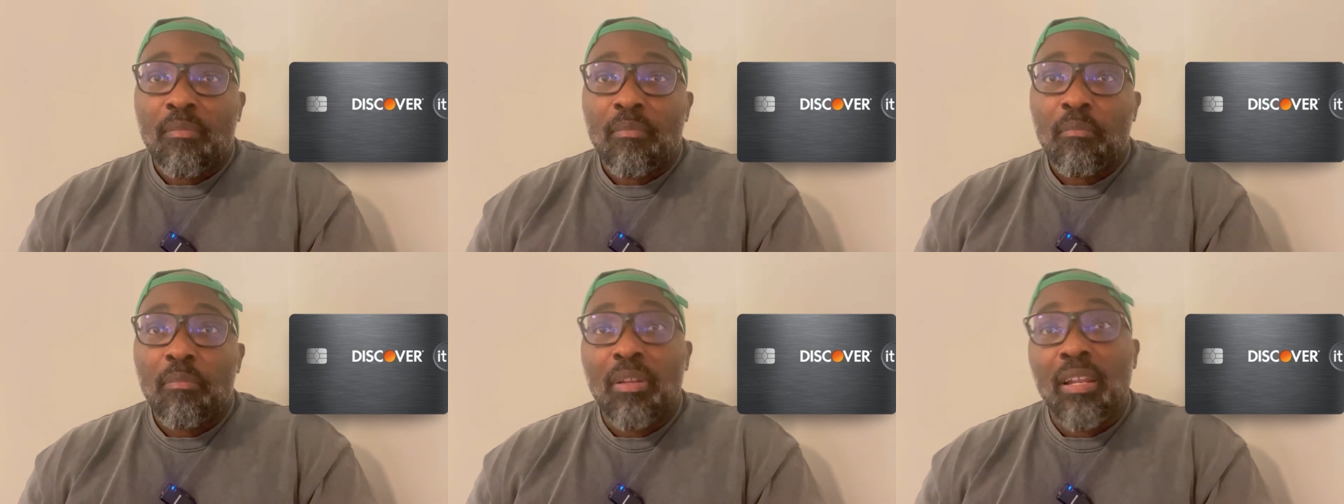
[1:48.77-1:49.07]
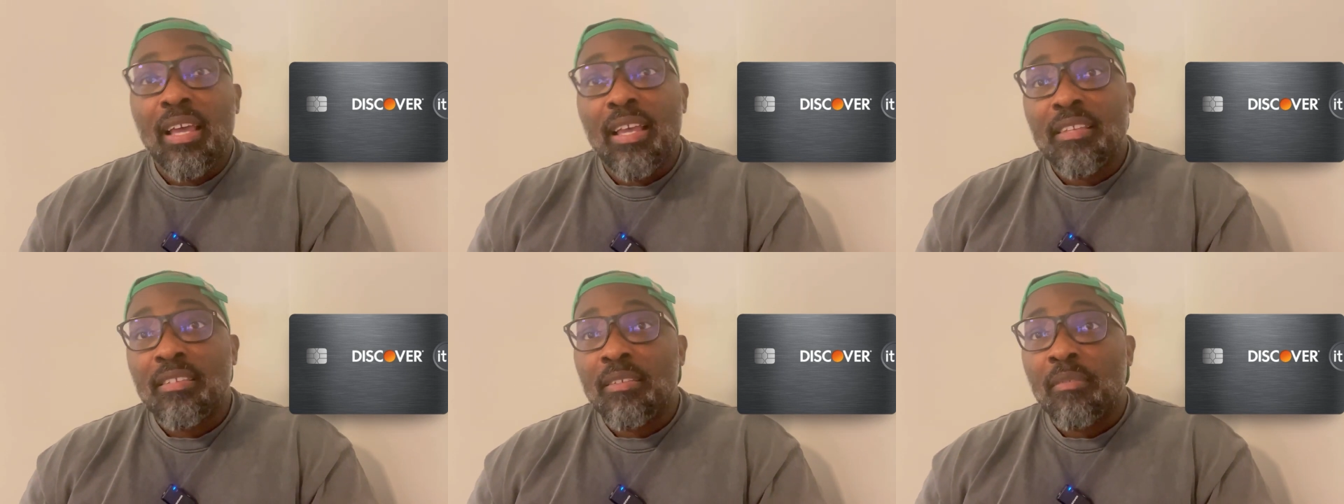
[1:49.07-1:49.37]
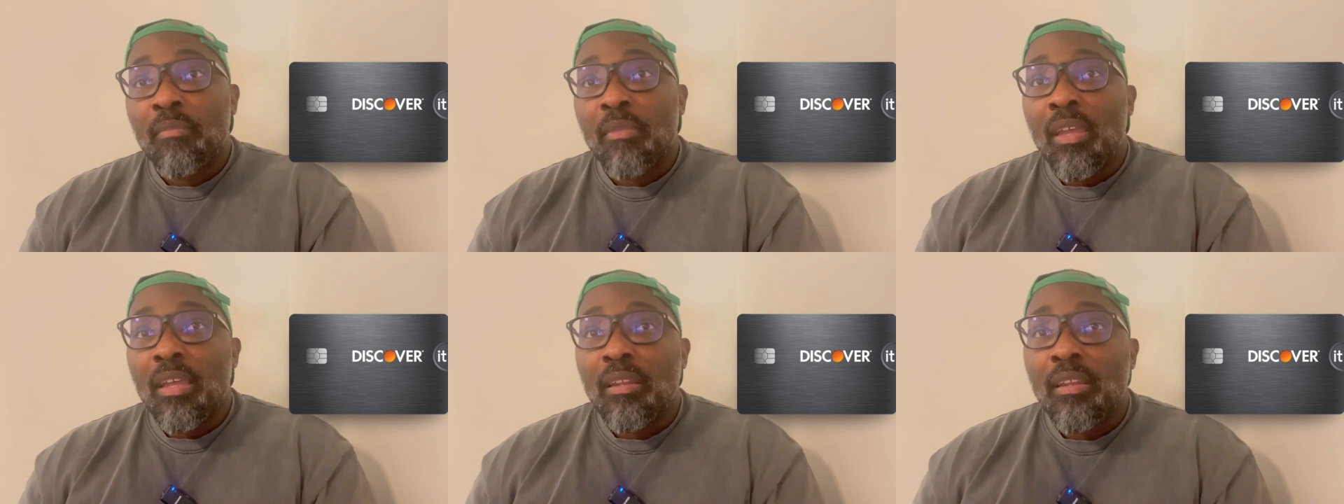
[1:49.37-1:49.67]
Plus,
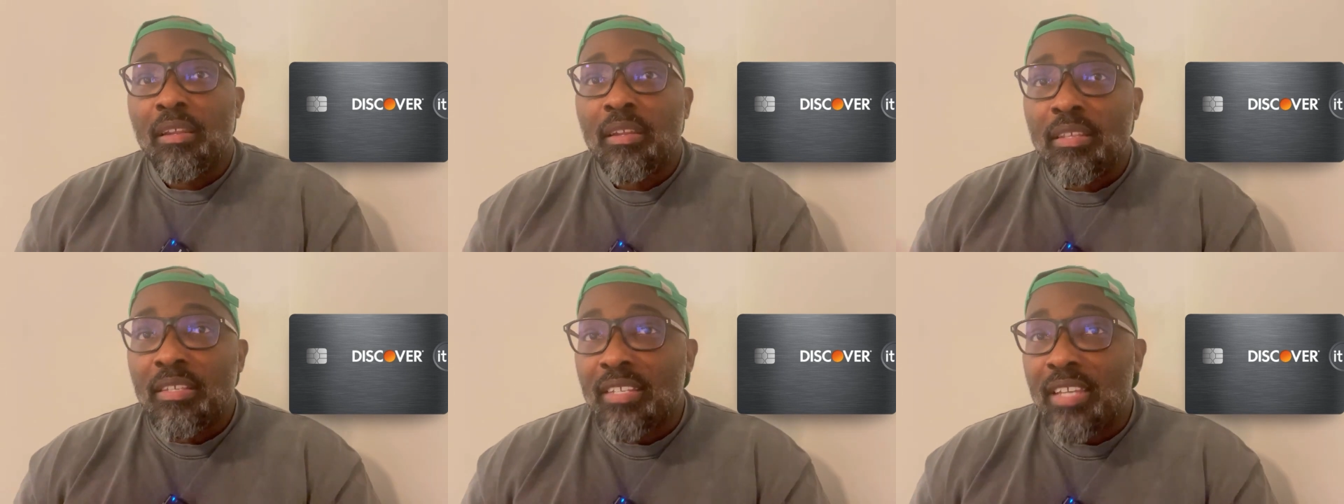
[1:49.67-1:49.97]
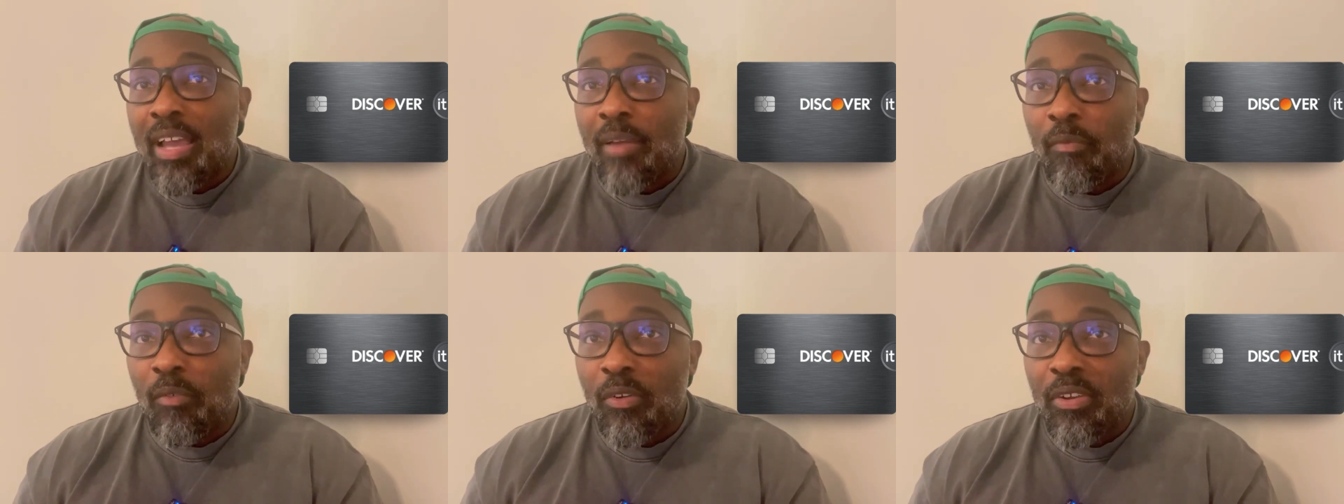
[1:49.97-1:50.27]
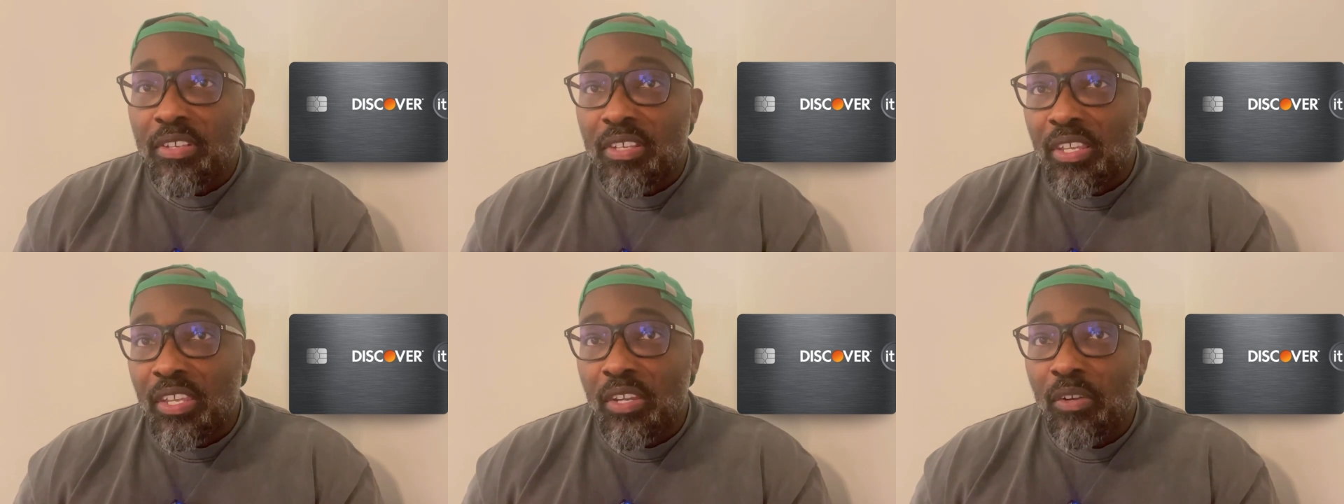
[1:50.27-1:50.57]
the Discover It
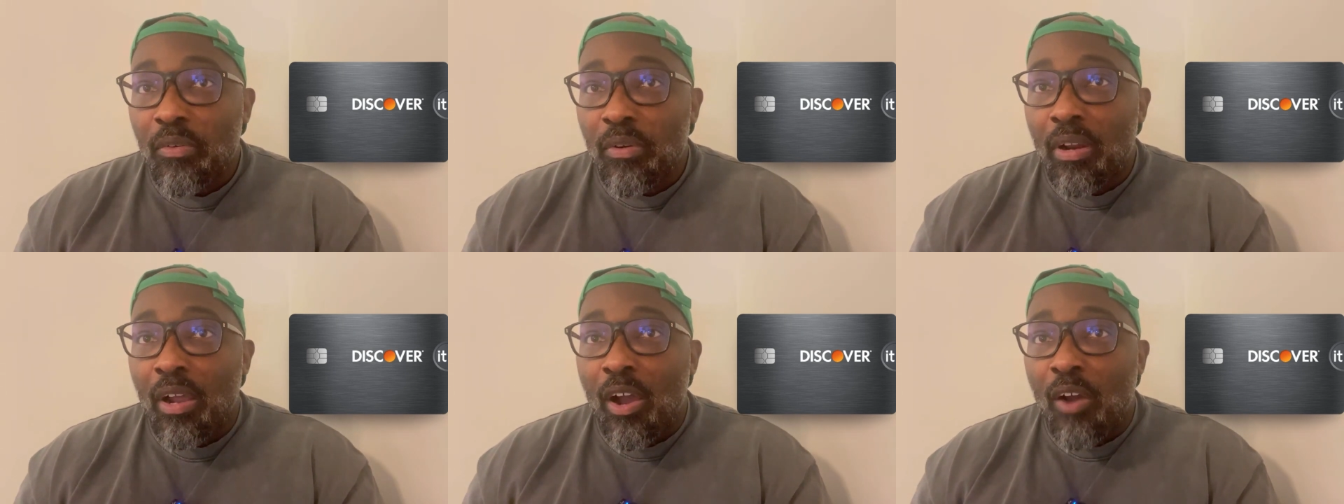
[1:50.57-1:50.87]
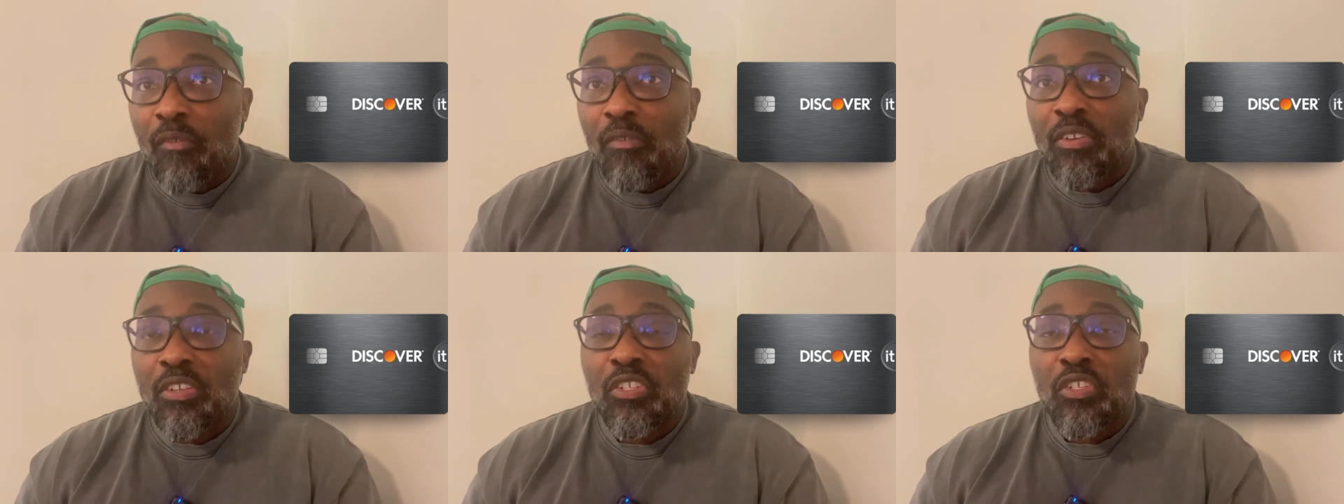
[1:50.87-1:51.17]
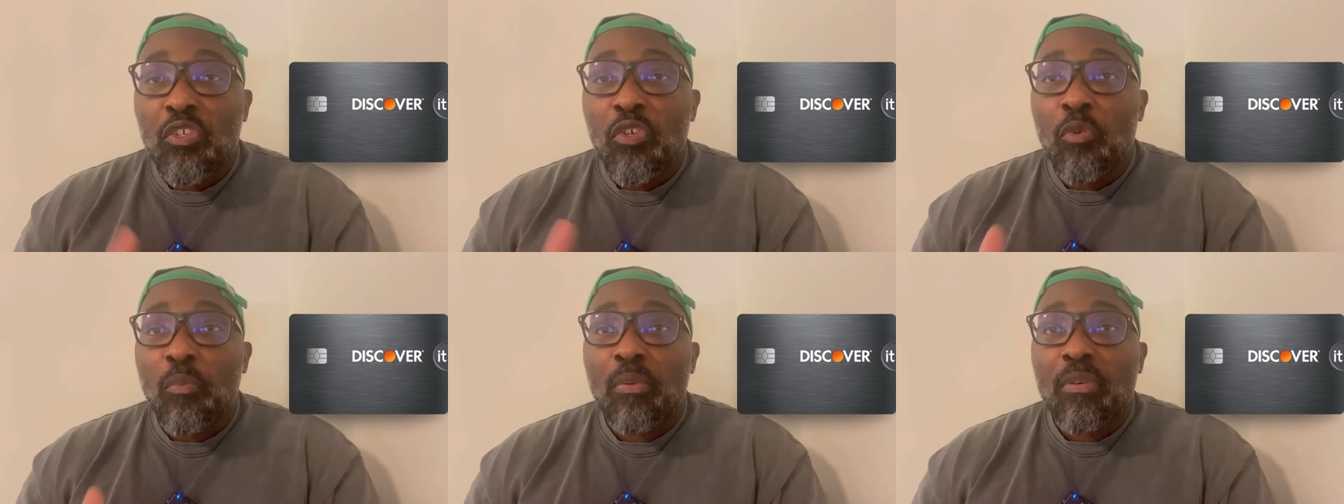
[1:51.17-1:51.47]
Secured offers
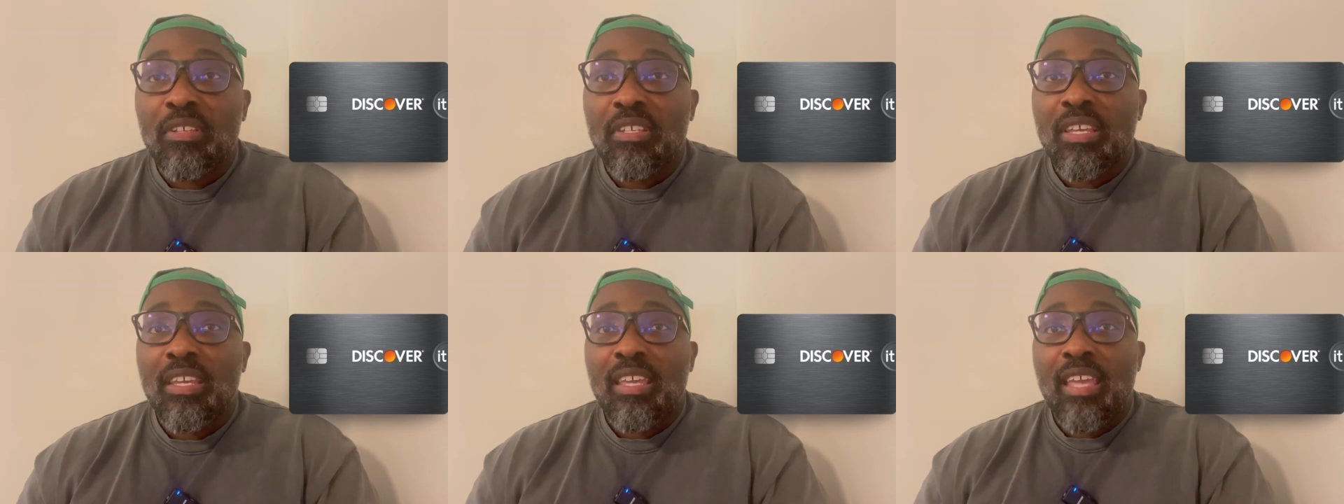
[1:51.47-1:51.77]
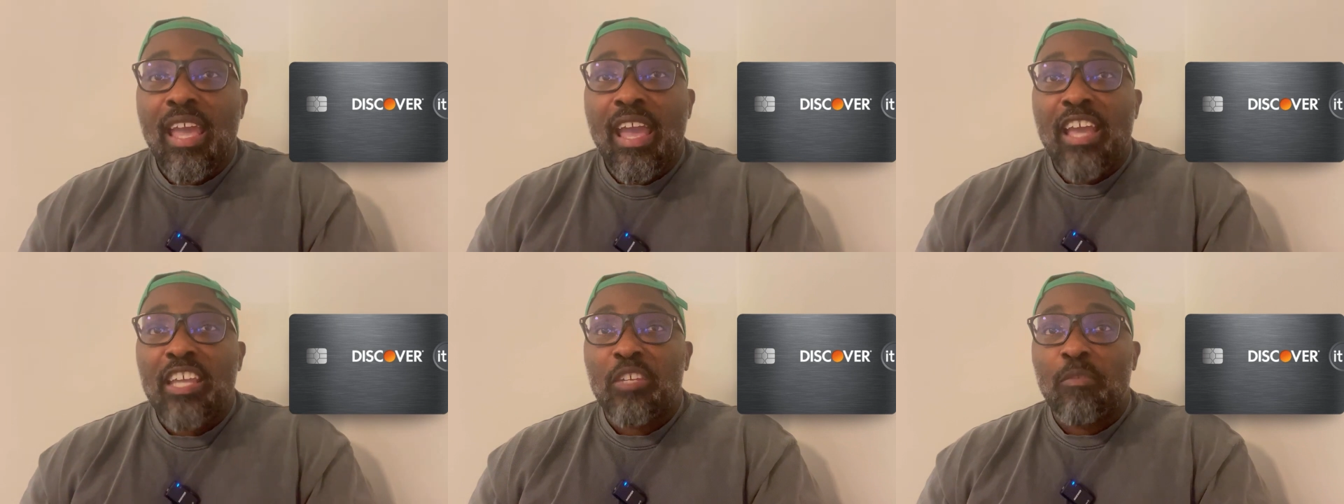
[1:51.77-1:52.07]
2% cash